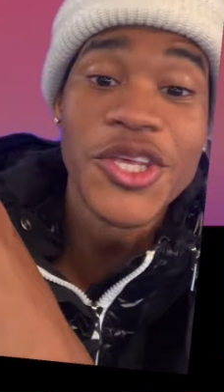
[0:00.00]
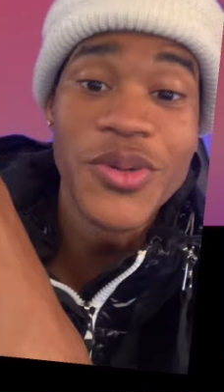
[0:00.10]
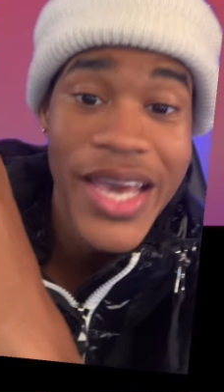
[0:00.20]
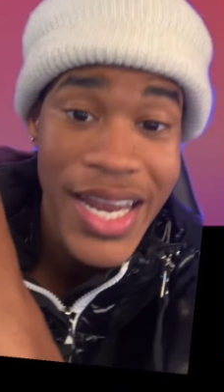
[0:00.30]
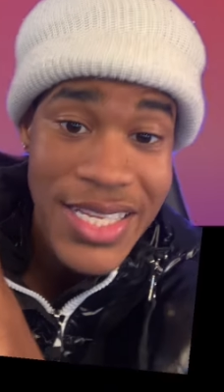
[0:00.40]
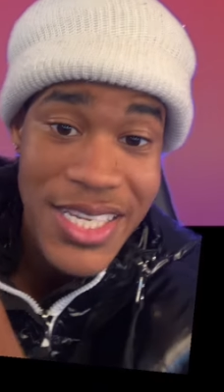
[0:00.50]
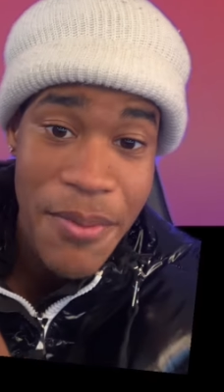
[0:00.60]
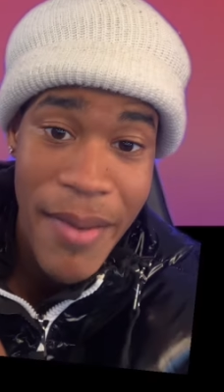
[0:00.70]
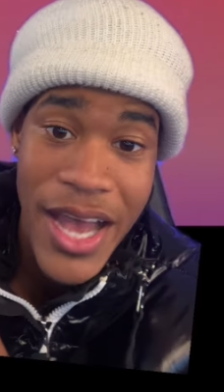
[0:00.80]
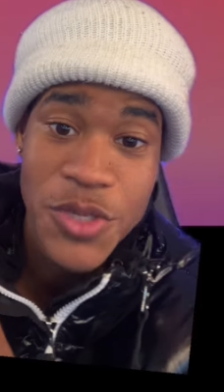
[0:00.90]
You get into
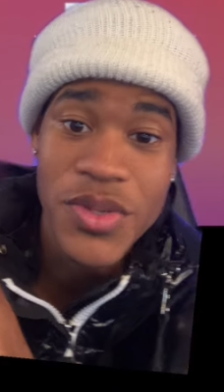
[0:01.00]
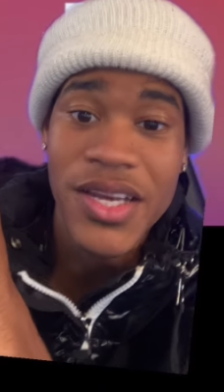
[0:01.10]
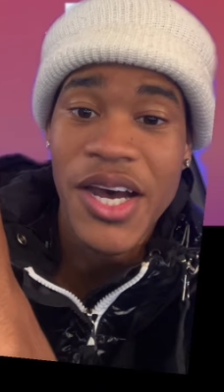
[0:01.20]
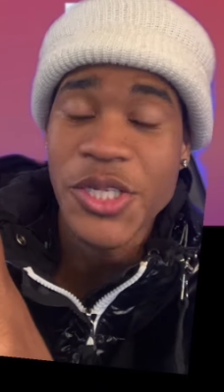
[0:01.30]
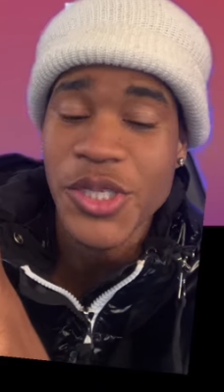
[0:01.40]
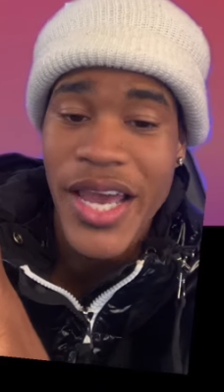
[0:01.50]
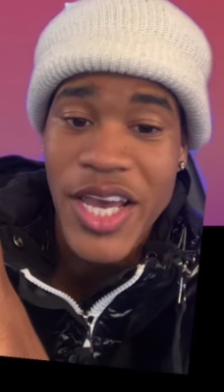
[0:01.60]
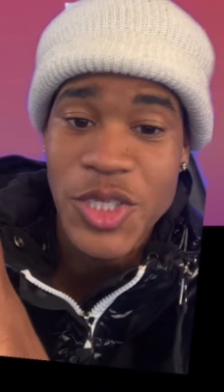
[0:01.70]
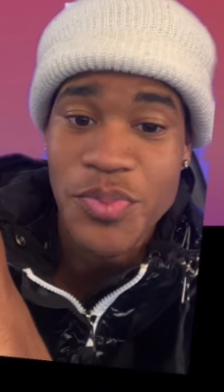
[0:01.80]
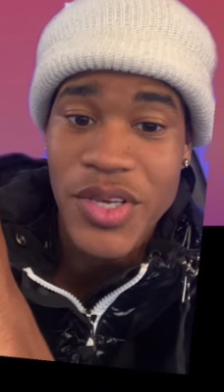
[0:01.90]
the match with 100
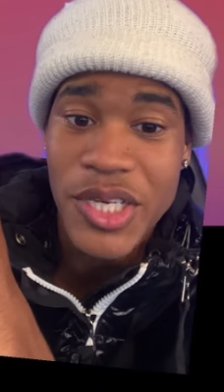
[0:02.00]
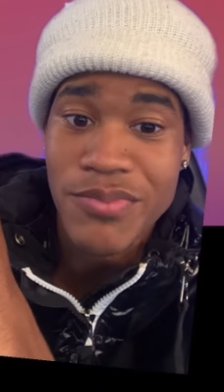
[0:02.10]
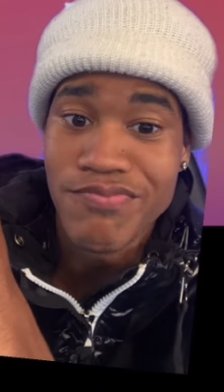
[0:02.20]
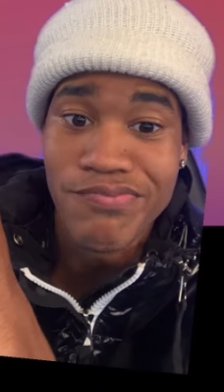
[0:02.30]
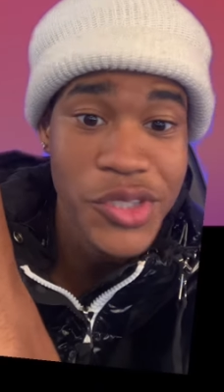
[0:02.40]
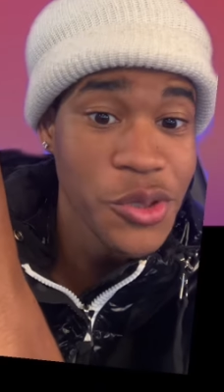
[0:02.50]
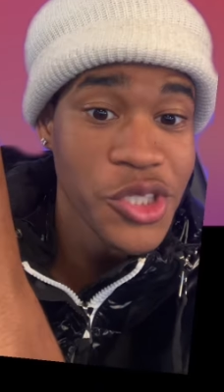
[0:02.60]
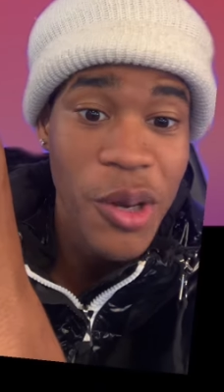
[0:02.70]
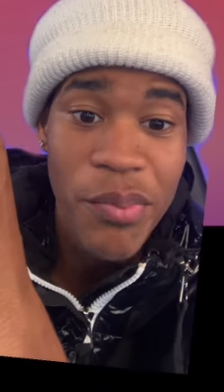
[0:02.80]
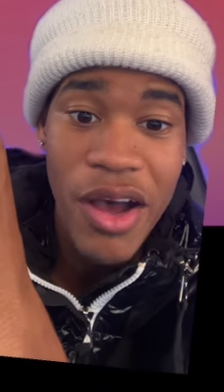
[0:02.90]
HP. You
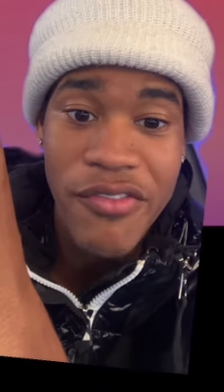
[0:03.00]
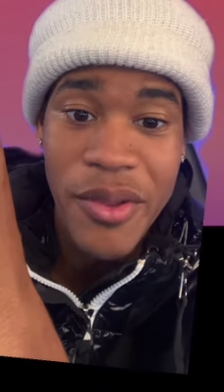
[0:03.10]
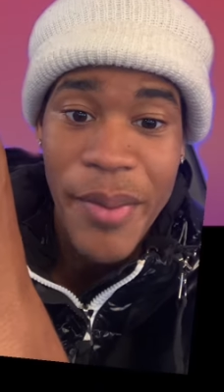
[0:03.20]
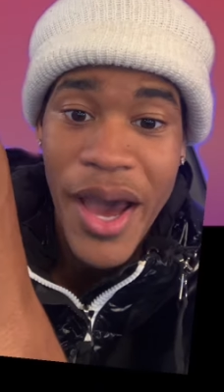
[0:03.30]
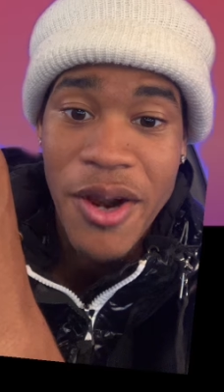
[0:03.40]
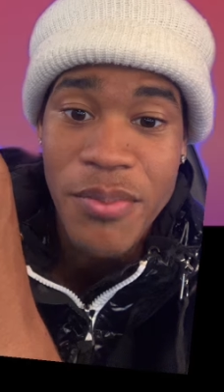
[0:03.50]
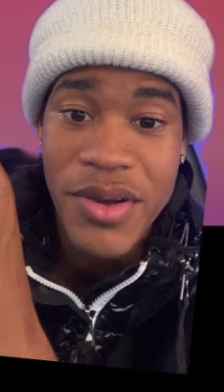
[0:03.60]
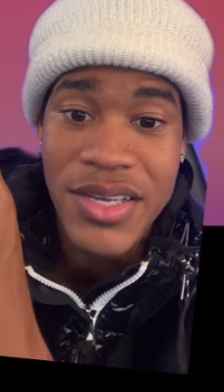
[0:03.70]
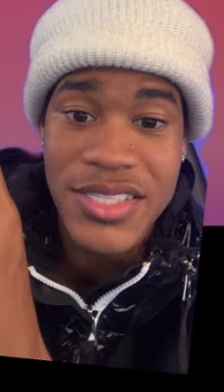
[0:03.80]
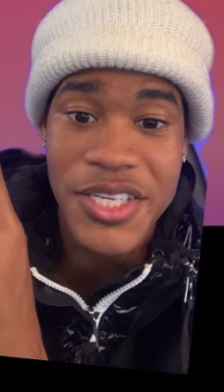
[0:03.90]
jump off the battle
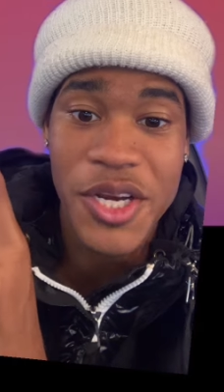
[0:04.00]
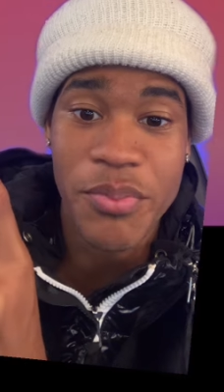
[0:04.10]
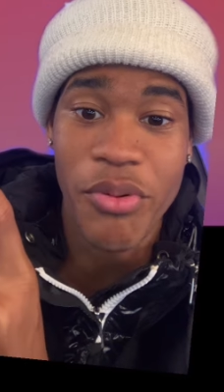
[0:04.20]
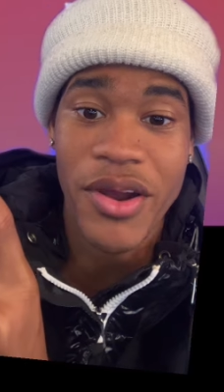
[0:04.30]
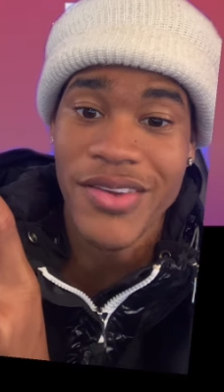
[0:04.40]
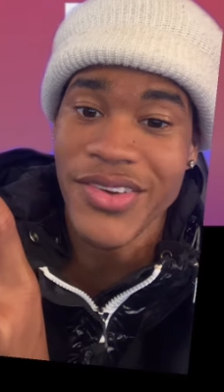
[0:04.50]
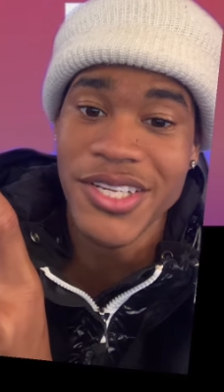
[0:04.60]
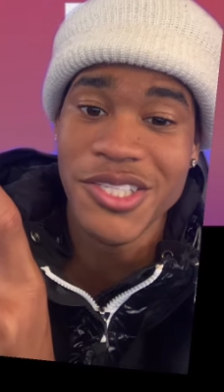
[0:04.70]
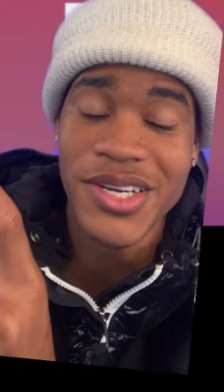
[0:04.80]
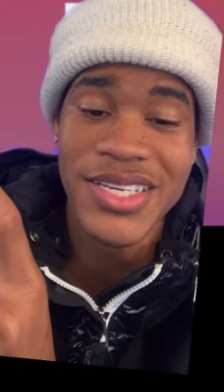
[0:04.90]
bus to your point of
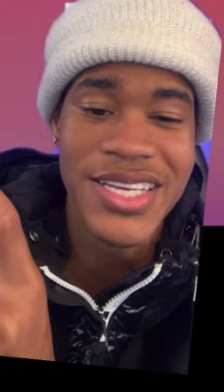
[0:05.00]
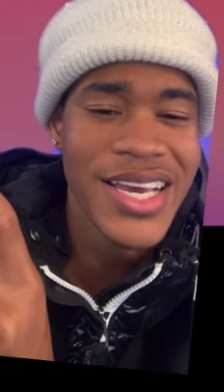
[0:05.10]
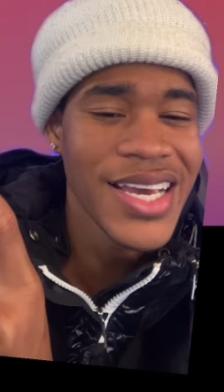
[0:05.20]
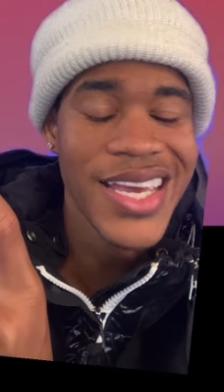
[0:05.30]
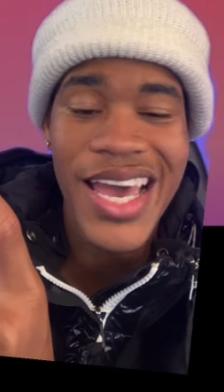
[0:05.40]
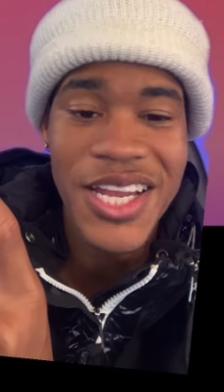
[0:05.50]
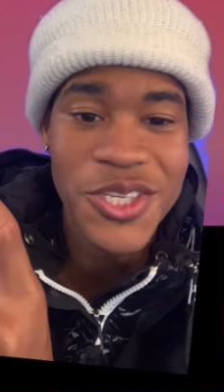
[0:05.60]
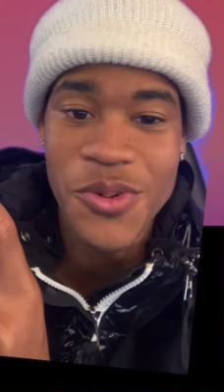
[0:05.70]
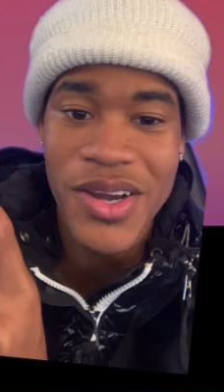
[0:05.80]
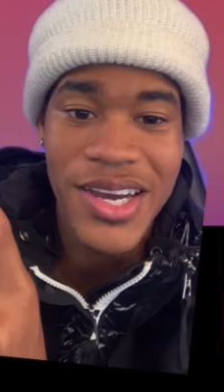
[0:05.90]
interest, get
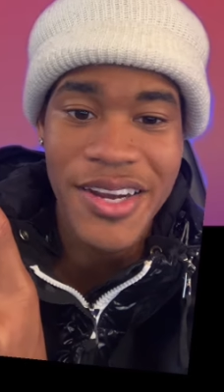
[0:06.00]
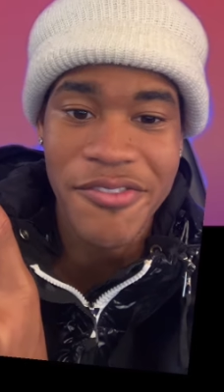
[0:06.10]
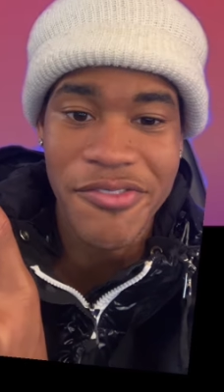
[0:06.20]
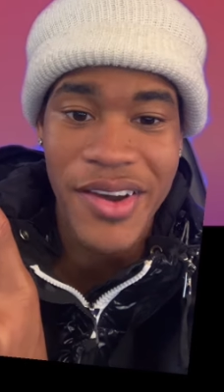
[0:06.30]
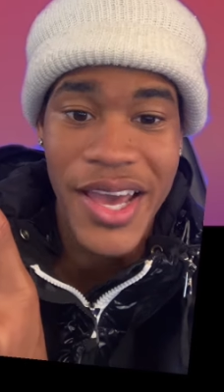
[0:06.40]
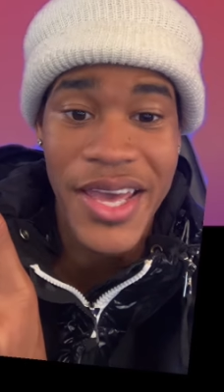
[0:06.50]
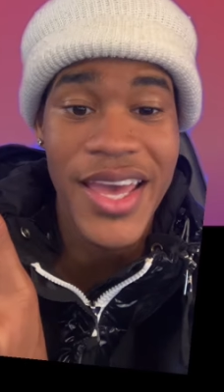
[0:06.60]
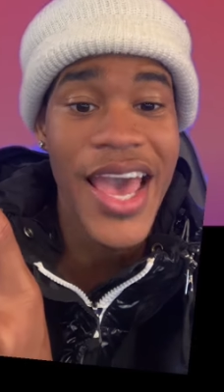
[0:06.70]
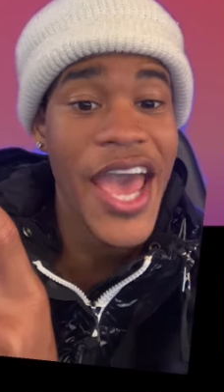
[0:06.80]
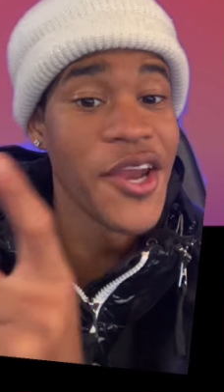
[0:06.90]
into a
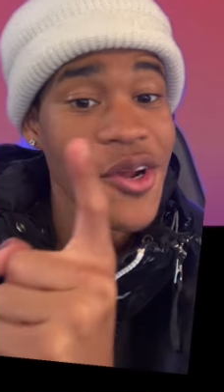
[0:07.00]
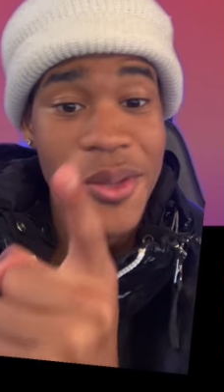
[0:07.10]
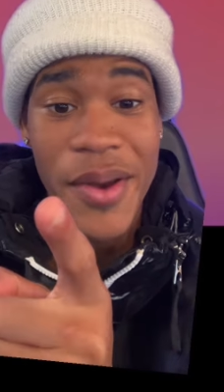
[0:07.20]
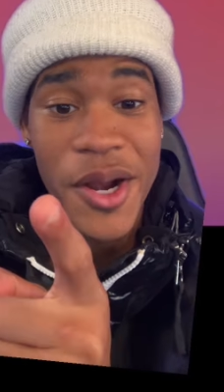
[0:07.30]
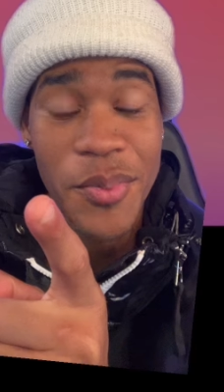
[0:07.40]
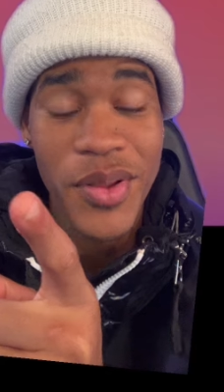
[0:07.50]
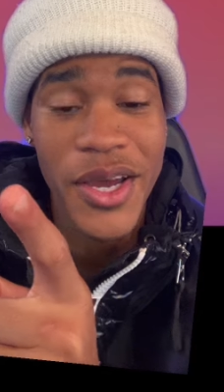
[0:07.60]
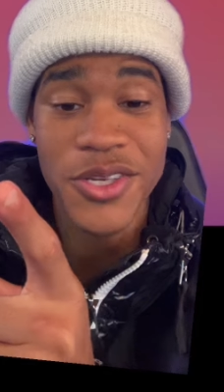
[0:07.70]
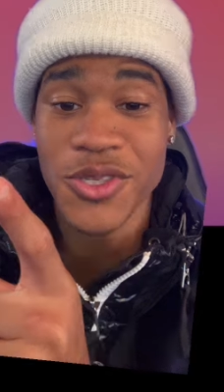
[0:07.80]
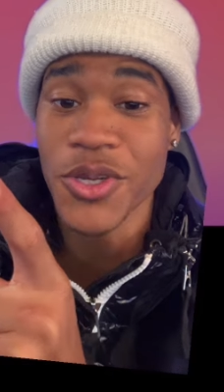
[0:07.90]
gunfight, and you're the better
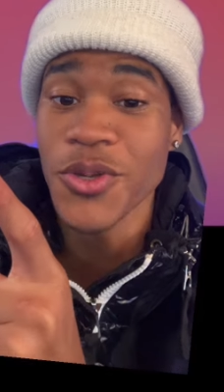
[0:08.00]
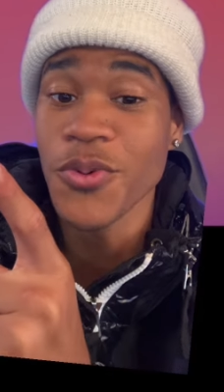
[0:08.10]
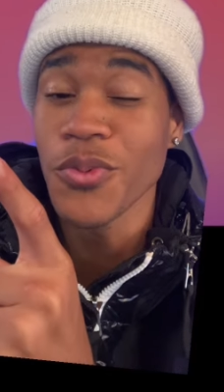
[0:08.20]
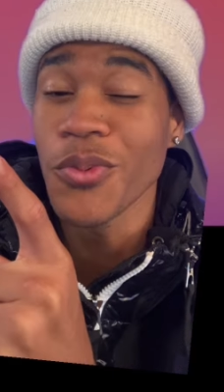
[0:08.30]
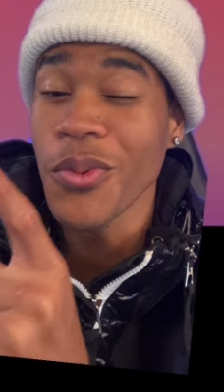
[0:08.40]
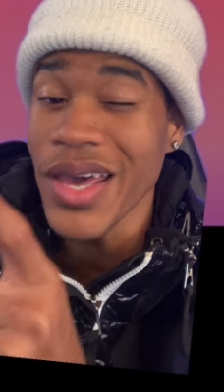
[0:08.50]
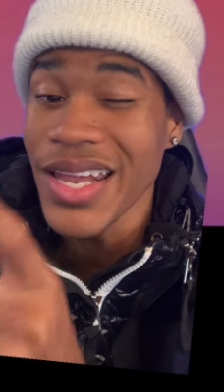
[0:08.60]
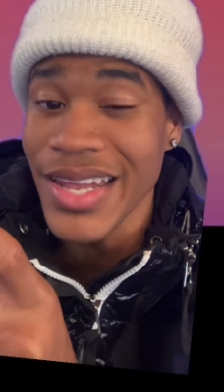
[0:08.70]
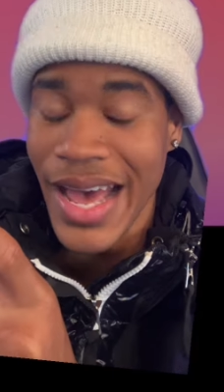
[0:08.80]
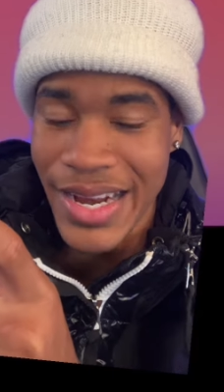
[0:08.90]
player, so you
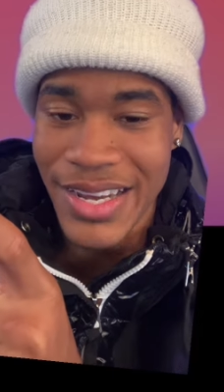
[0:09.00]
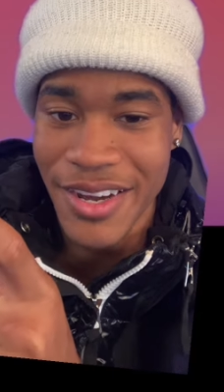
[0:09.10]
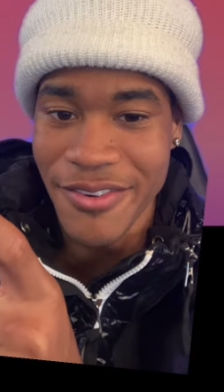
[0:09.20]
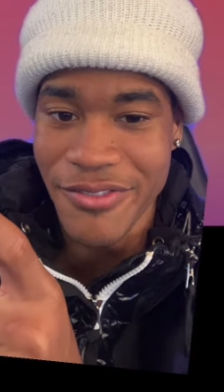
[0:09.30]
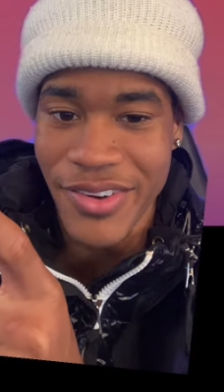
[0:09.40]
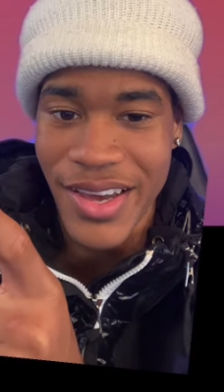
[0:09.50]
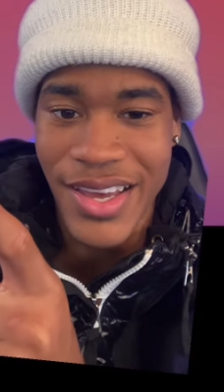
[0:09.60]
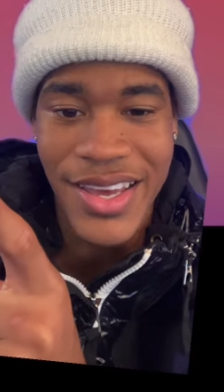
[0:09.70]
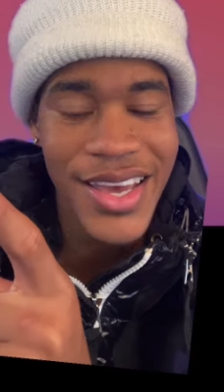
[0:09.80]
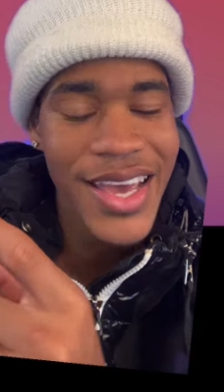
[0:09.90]
win that
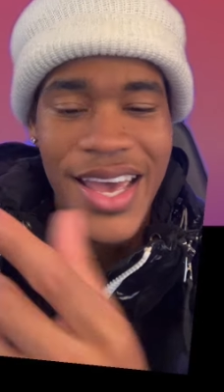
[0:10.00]
gunfight,